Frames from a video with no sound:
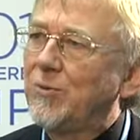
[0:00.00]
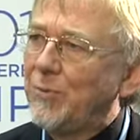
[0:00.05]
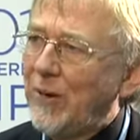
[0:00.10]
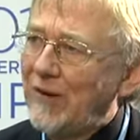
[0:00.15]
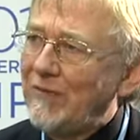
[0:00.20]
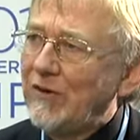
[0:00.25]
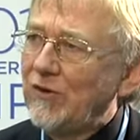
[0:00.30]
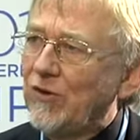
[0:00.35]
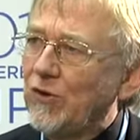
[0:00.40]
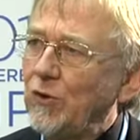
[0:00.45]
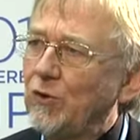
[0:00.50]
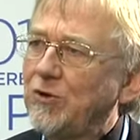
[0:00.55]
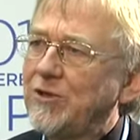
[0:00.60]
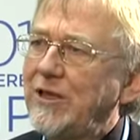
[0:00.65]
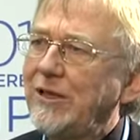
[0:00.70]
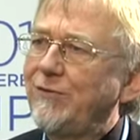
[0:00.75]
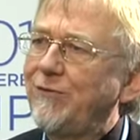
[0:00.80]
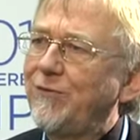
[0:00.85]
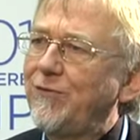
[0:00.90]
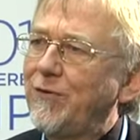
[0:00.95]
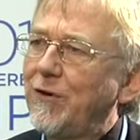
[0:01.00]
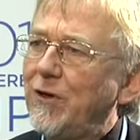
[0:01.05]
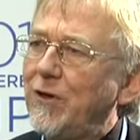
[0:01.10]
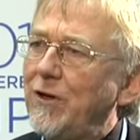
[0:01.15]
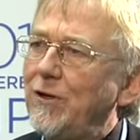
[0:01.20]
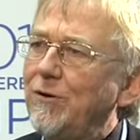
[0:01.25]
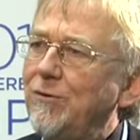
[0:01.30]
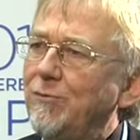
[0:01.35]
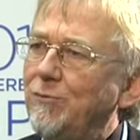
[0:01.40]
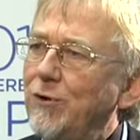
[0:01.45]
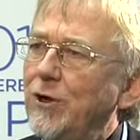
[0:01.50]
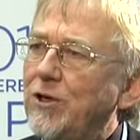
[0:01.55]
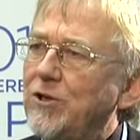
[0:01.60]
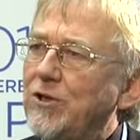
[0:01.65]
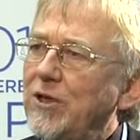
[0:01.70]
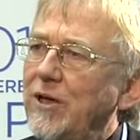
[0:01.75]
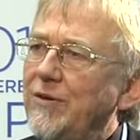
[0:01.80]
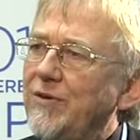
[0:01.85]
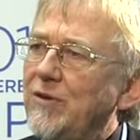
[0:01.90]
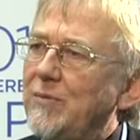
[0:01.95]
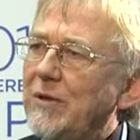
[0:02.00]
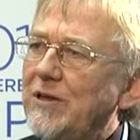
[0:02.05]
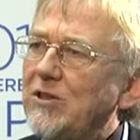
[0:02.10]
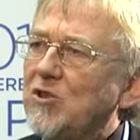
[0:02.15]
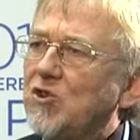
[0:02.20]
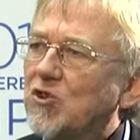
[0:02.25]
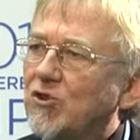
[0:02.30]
Pavan Sukhdev worked out about $1